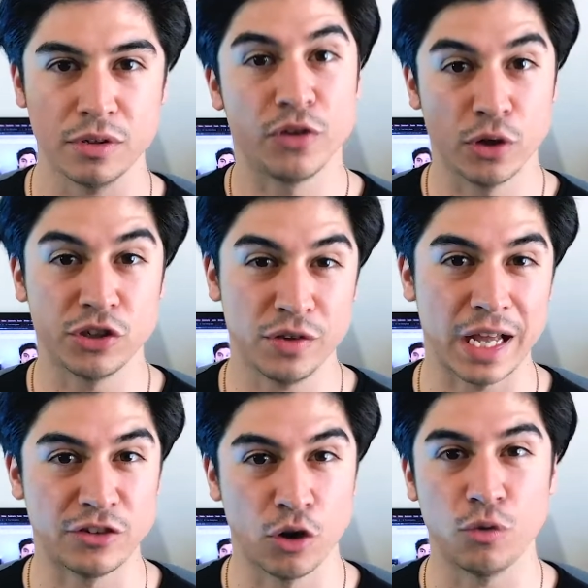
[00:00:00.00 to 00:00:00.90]
For those of you
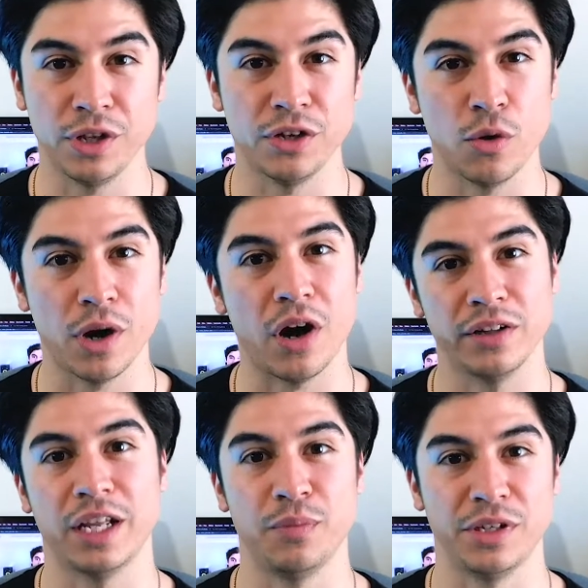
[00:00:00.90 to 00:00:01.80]
that don't really know what
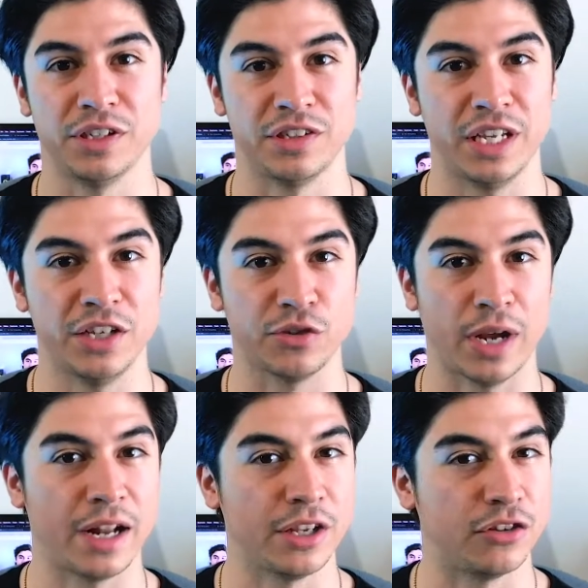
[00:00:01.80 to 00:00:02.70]
online business is or
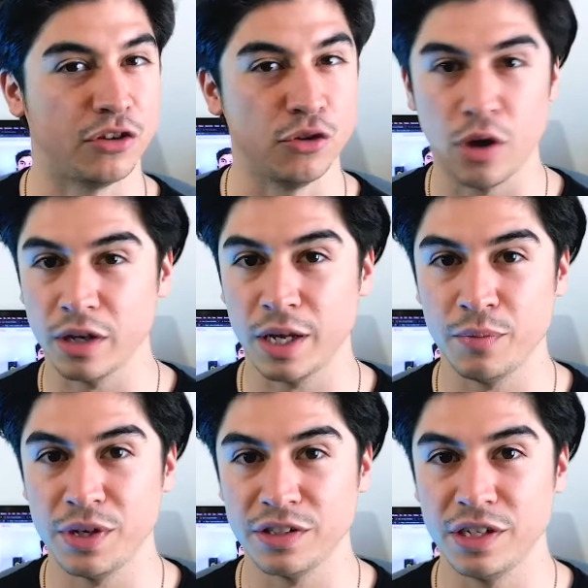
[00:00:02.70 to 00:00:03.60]
how to do online
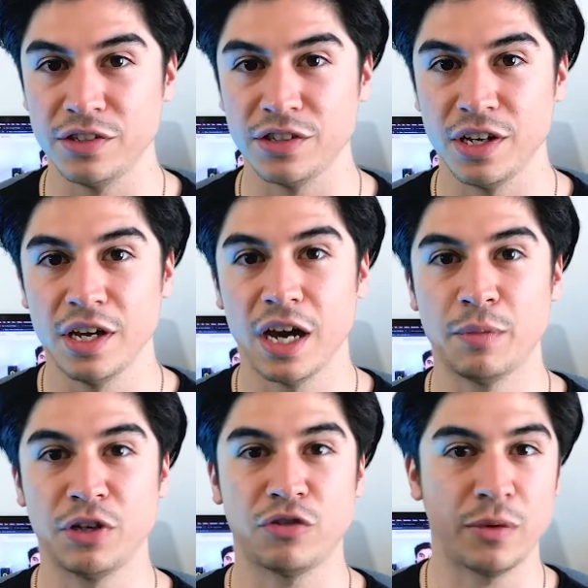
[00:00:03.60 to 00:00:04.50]
business, I'm
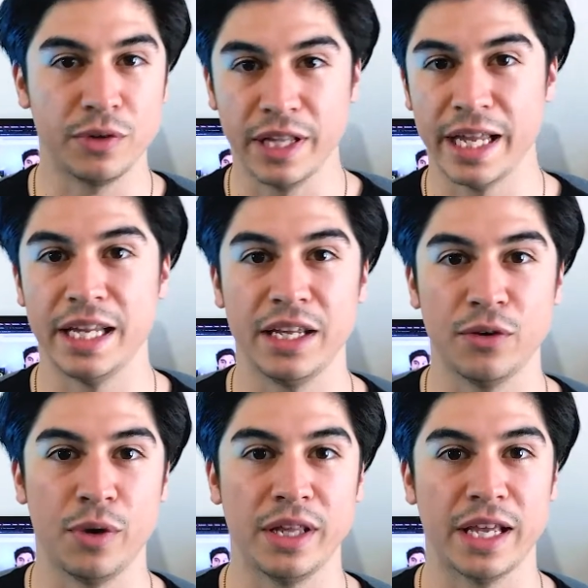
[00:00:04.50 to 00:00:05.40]
going to try and relate it in a
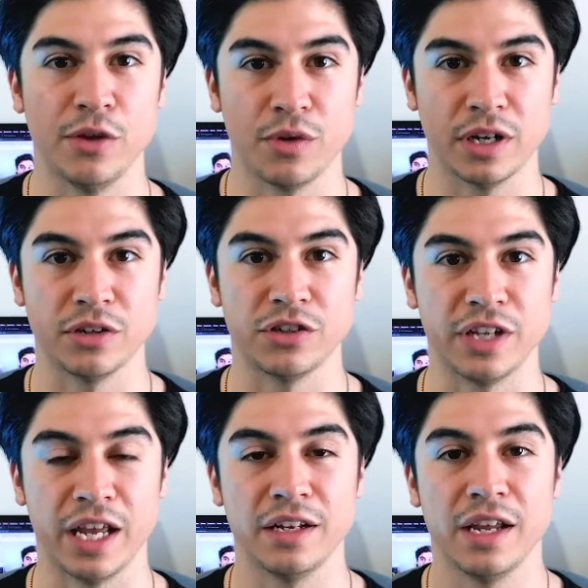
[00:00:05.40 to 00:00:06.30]
way that you can
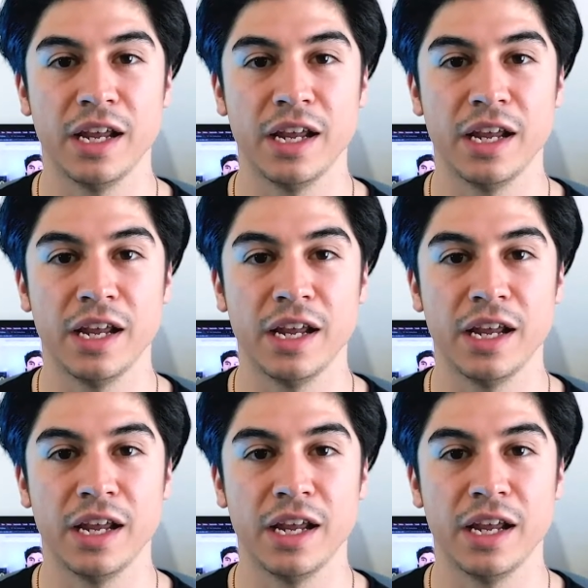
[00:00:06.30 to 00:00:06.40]
understand.